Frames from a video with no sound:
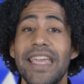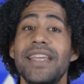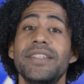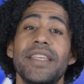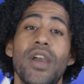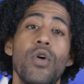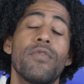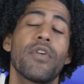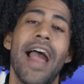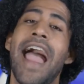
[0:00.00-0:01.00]
is the
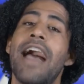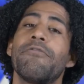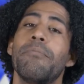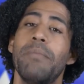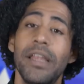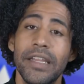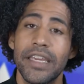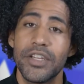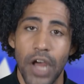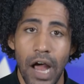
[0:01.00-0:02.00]
over
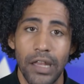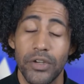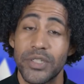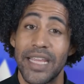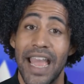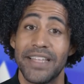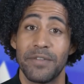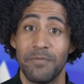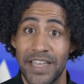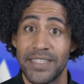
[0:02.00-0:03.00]
$500,000 he has
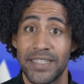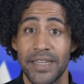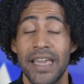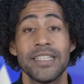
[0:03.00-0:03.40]
invested